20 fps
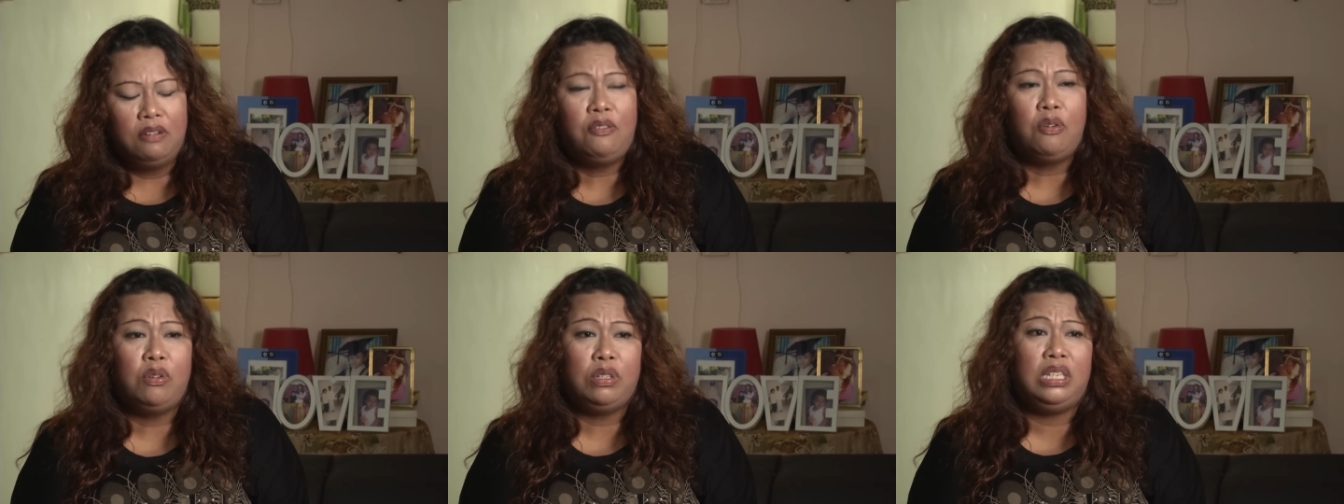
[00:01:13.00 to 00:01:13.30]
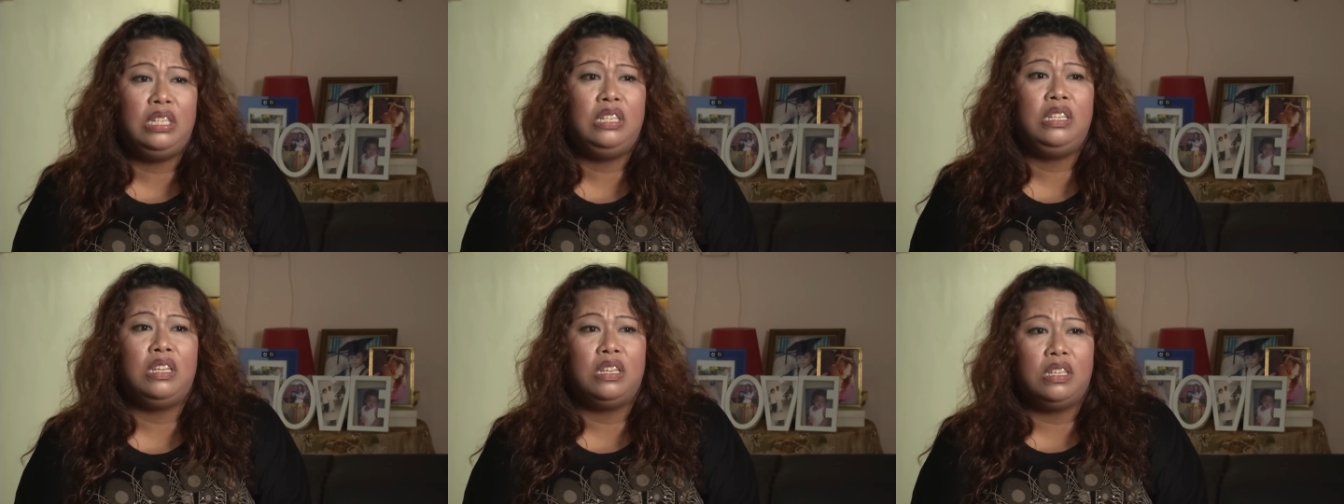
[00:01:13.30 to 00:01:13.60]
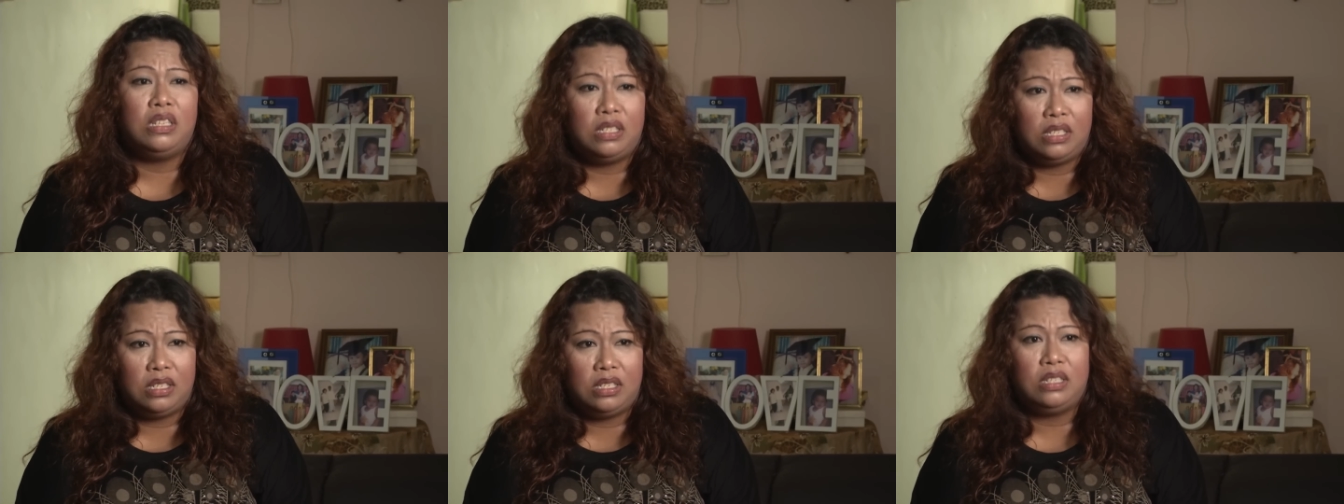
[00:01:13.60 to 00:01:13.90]
14
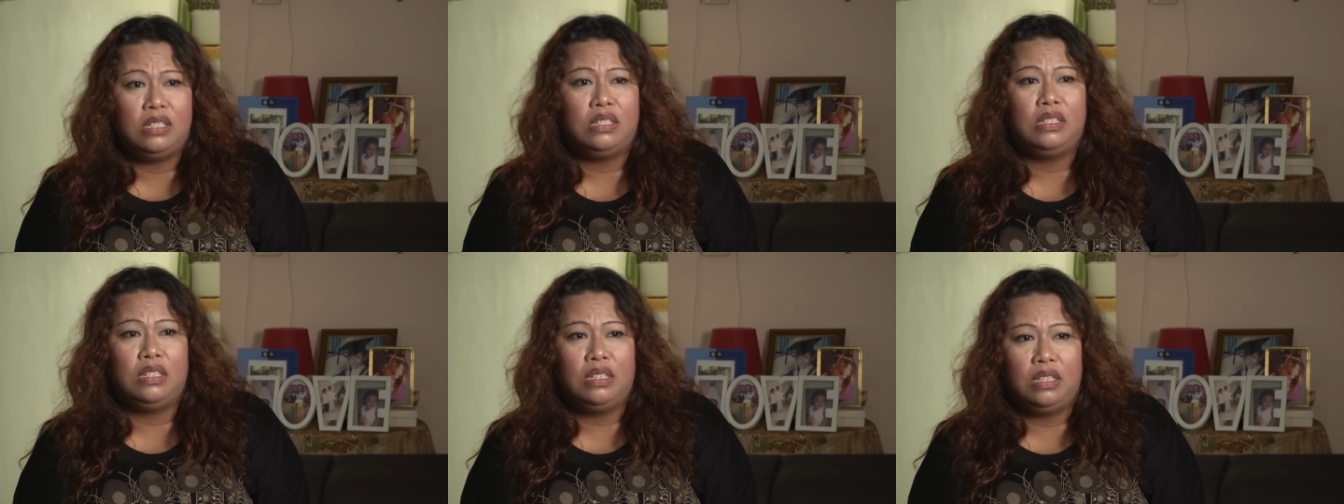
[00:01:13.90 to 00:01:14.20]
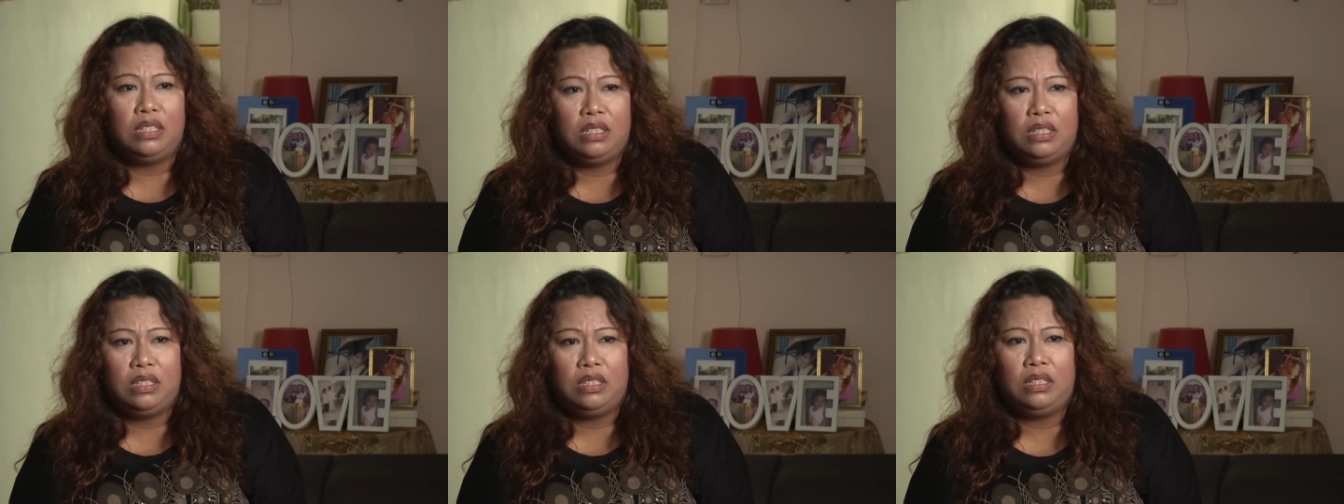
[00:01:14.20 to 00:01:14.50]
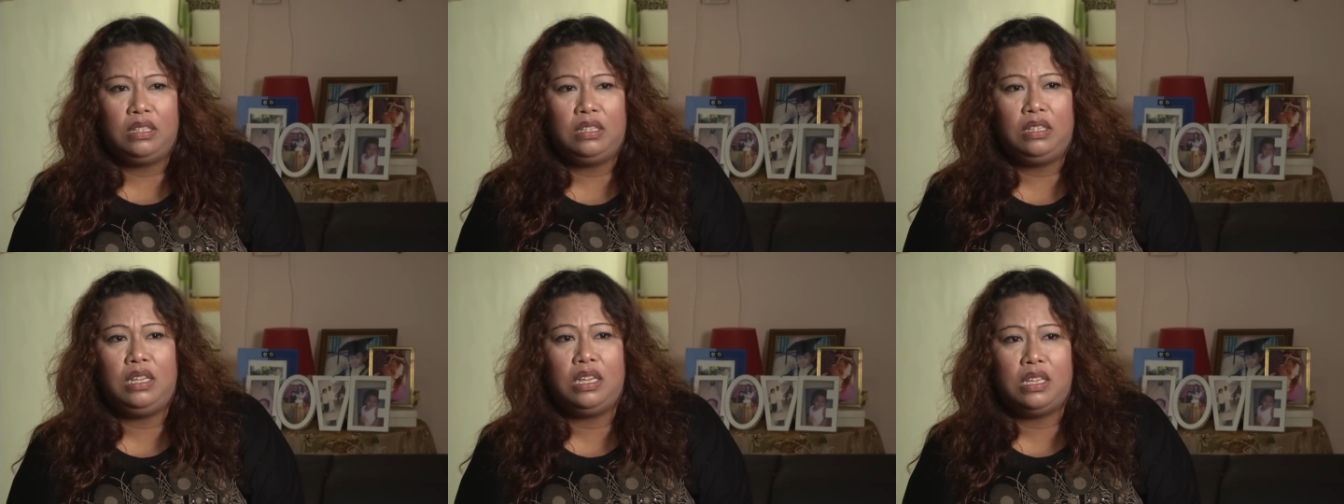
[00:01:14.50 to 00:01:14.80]
years,
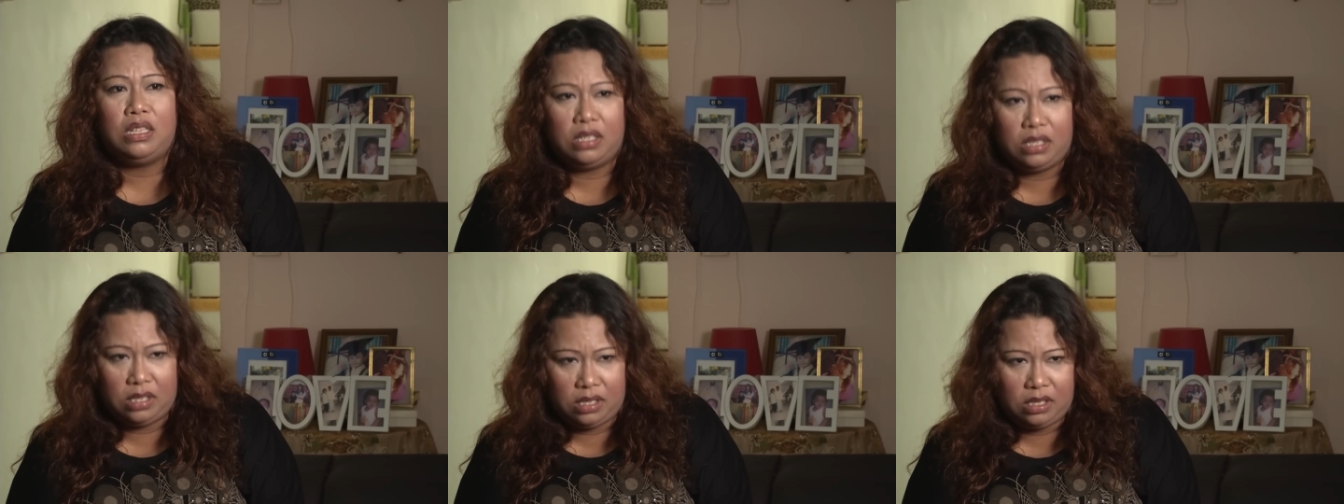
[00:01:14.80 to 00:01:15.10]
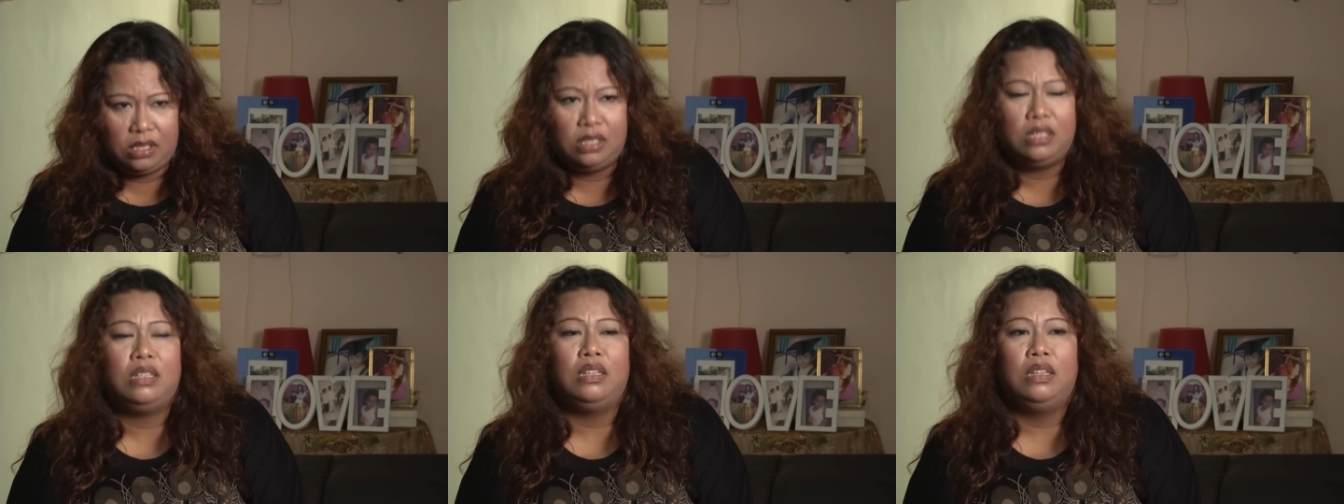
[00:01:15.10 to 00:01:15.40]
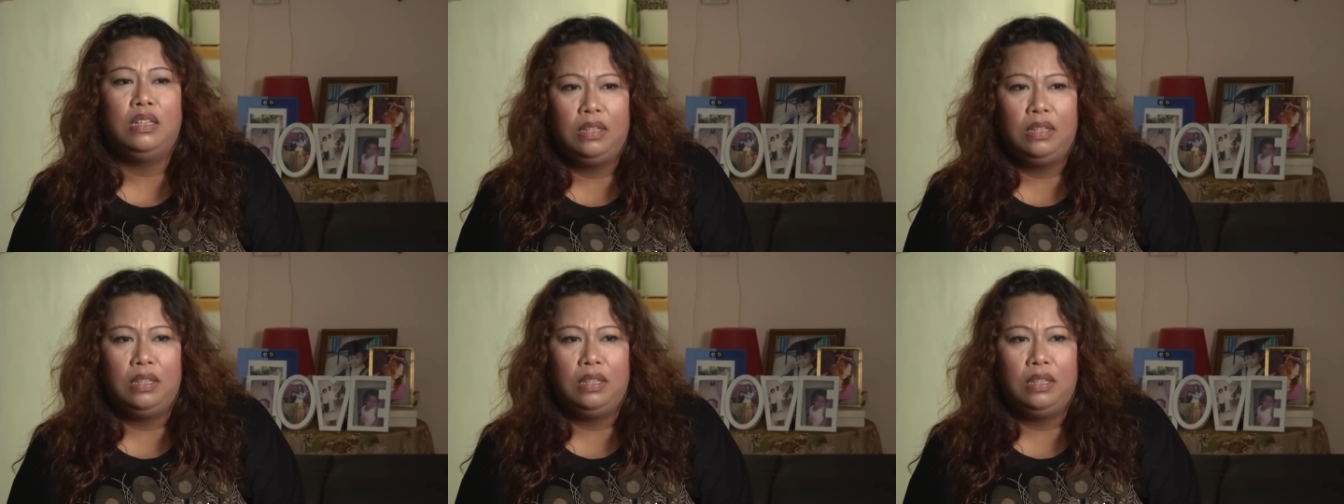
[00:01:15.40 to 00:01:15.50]
yes,